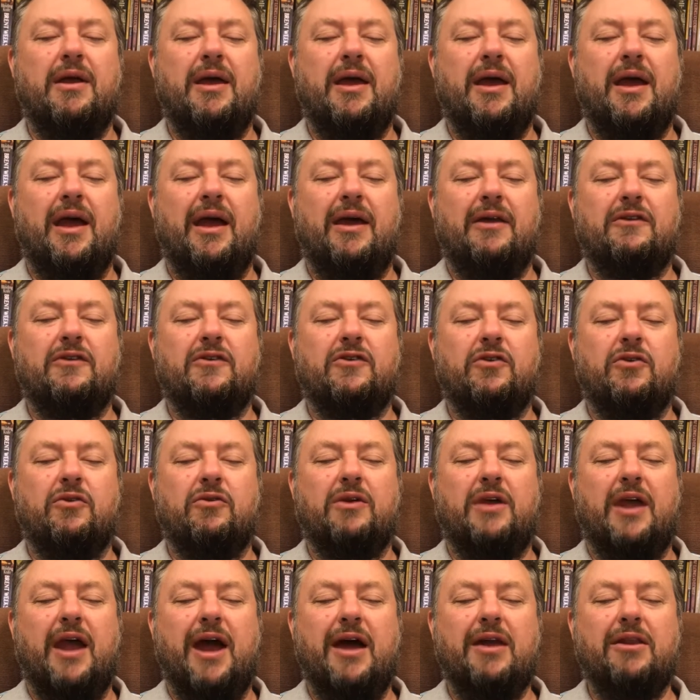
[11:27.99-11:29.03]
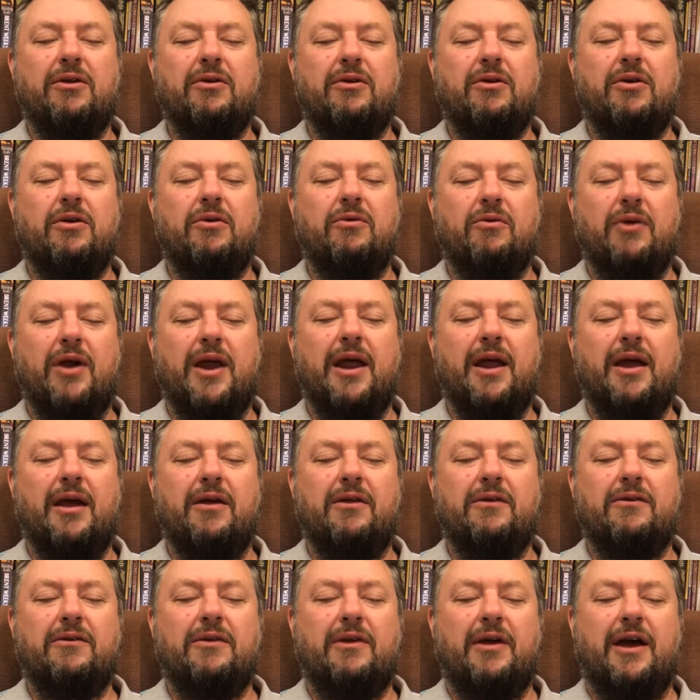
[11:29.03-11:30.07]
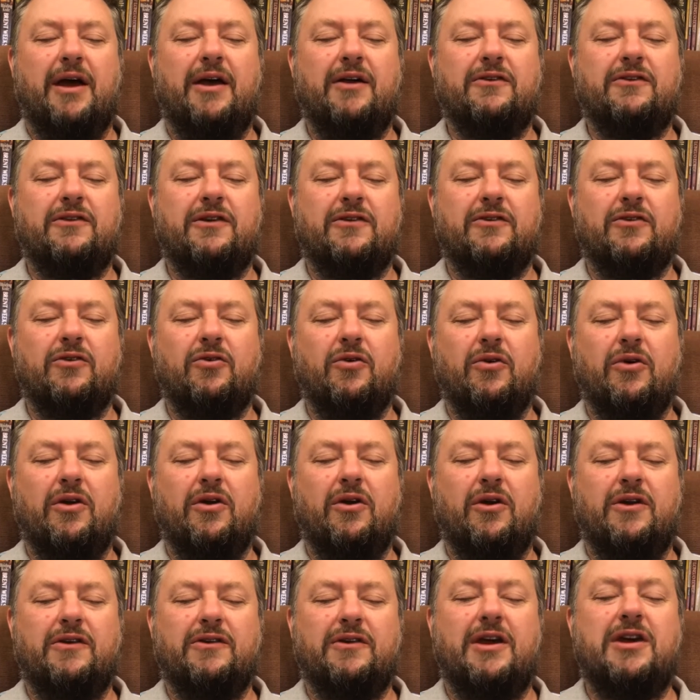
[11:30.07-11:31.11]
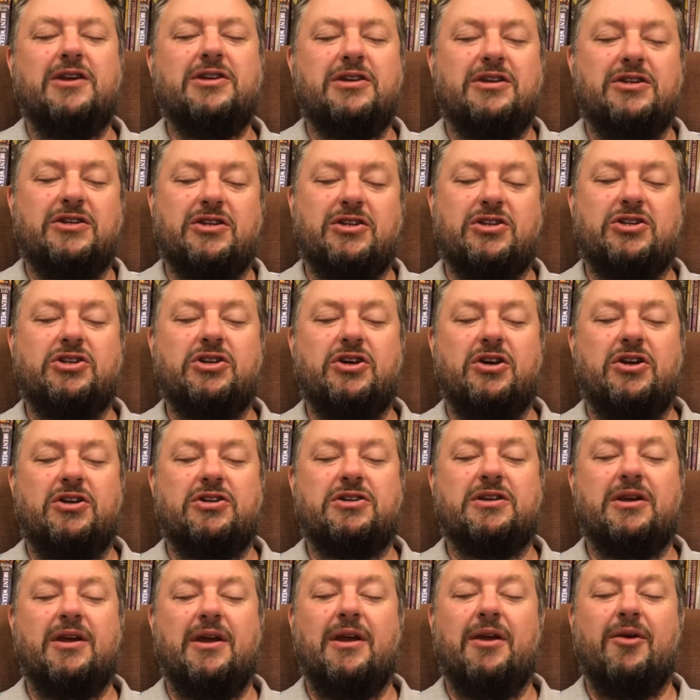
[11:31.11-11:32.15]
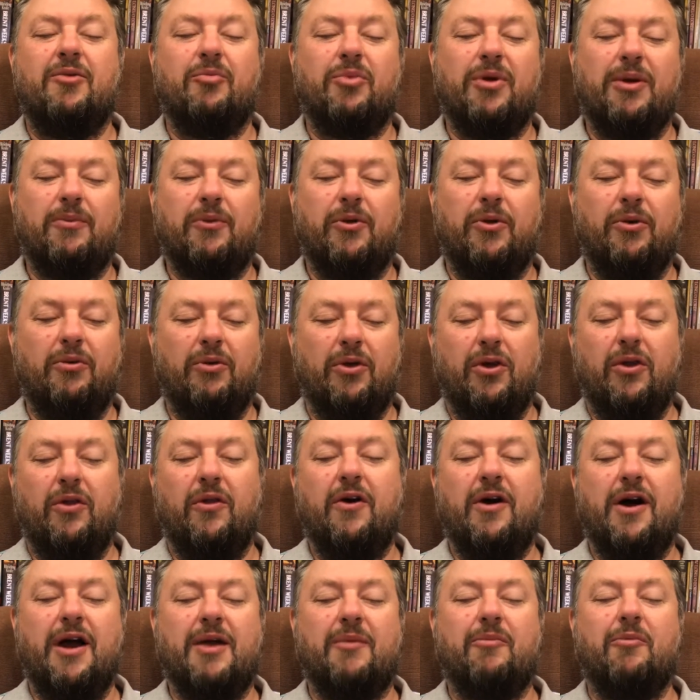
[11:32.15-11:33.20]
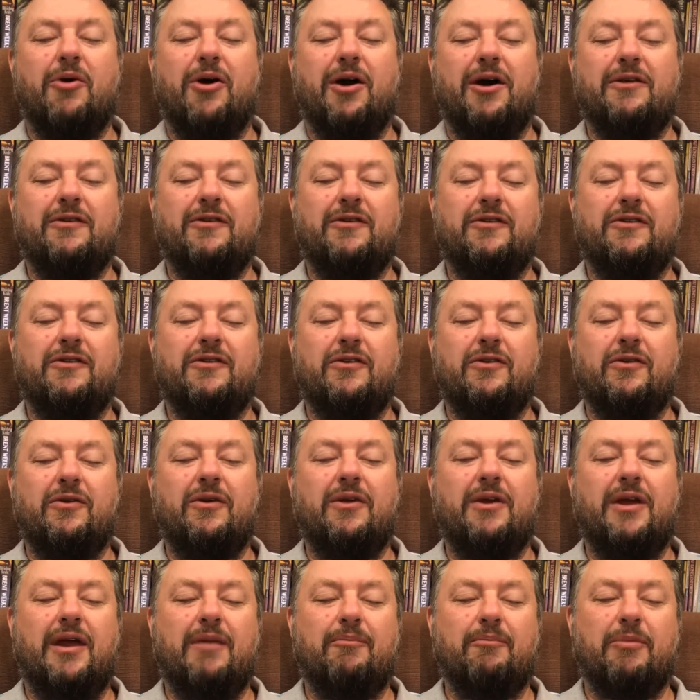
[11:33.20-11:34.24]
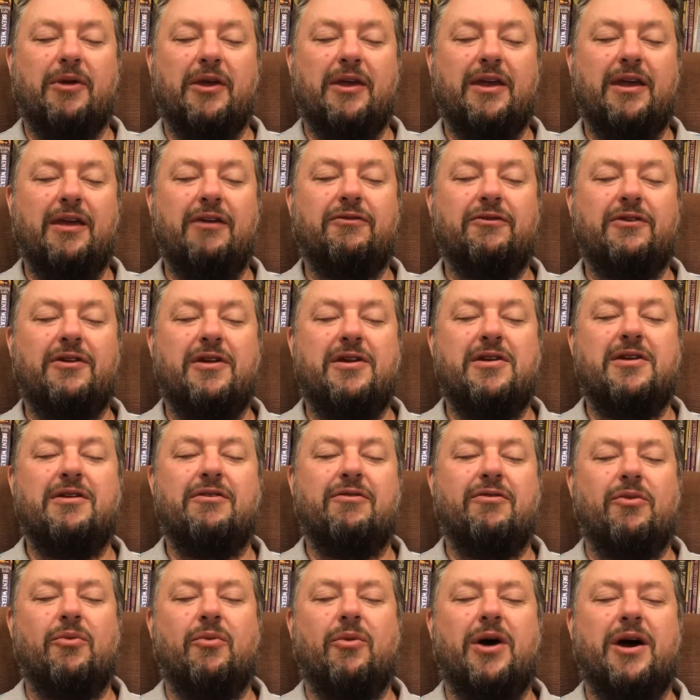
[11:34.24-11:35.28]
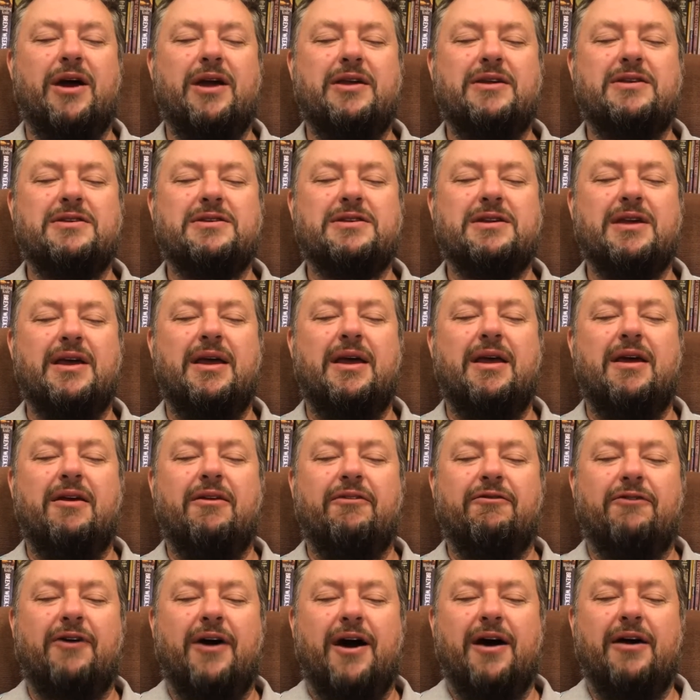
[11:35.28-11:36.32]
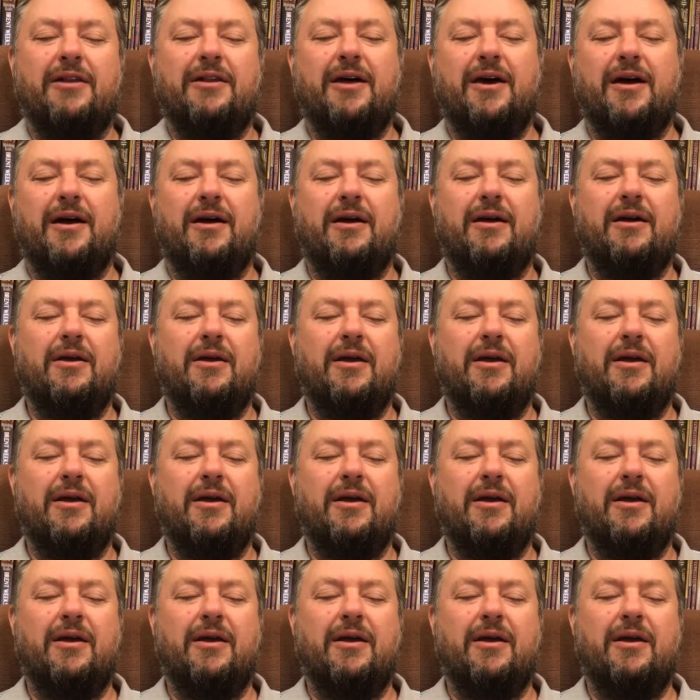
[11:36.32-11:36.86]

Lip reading: and to gather around us as an organization, as a church, people who are like-minded but gifted in different ways. Father,